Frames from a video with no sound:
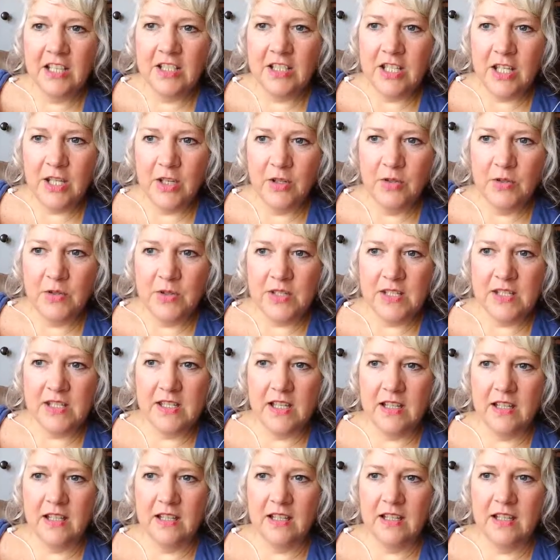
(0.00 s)
to use
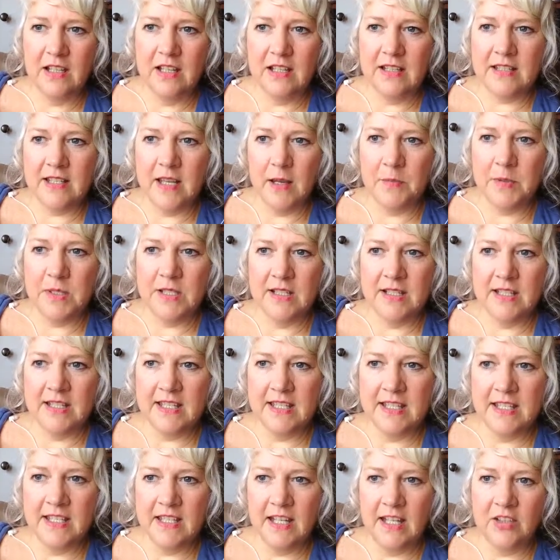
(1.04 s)
a
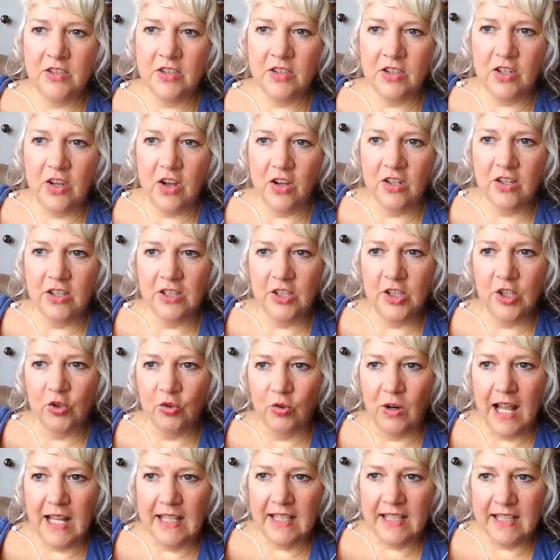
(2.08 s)
substance in nature called
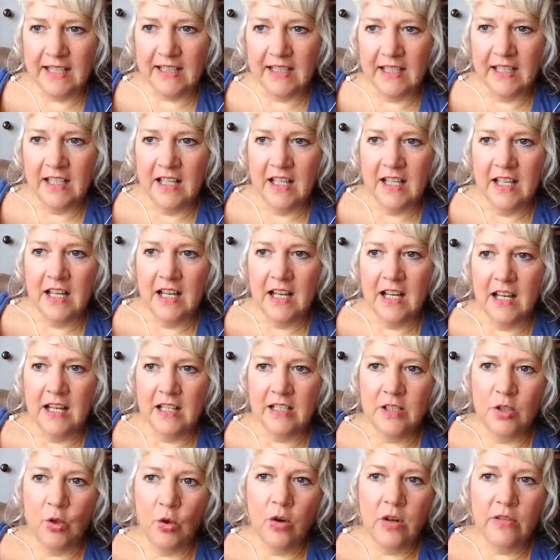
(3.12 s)
chlorella,
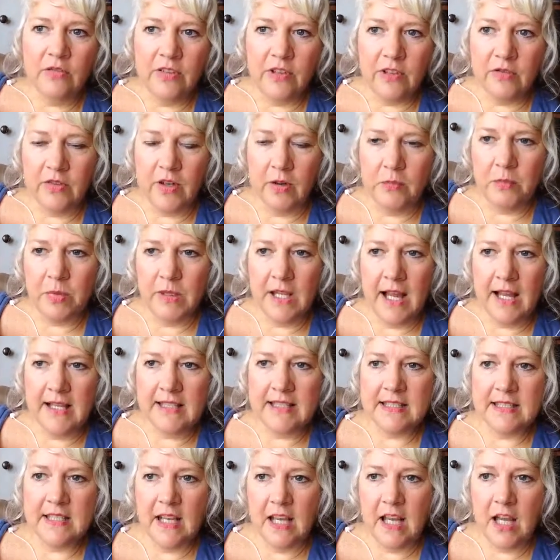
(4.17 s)
chlorophyll from
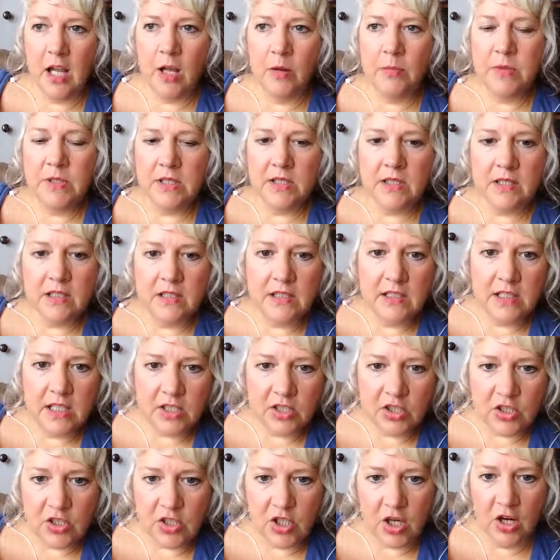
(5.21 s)
plants, to help to
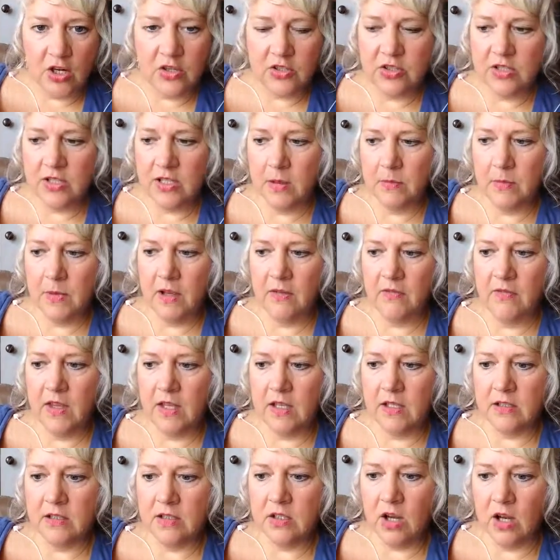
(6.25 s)
discharge some of
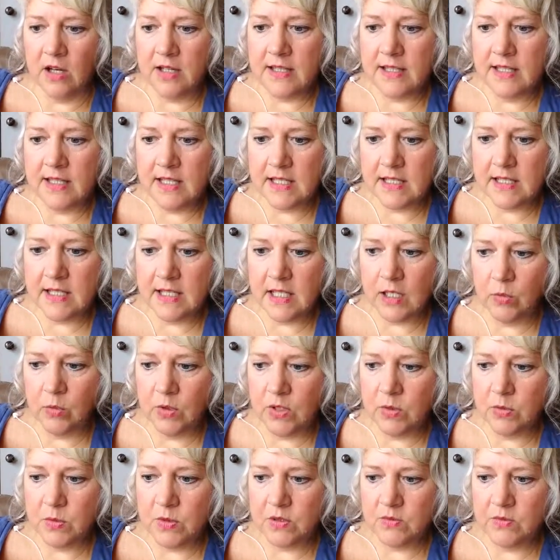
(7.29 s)
the toxicity
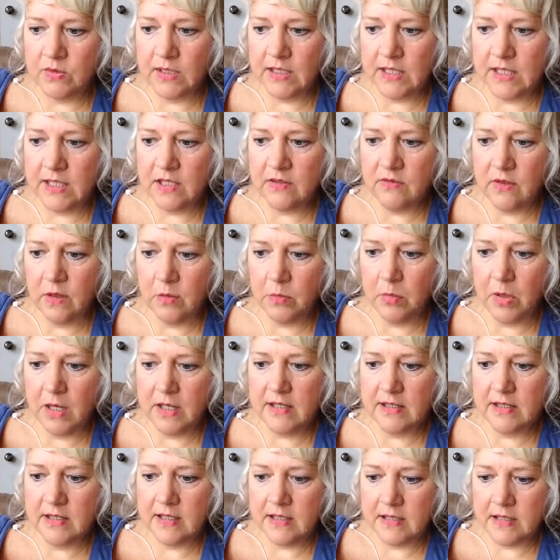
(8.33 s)
which was released from my
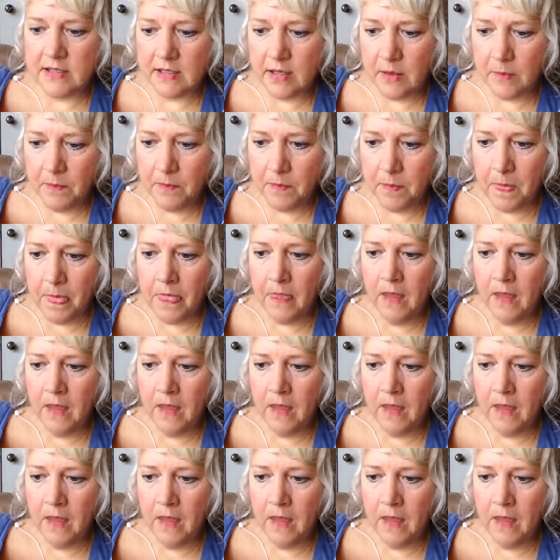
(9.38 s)
system.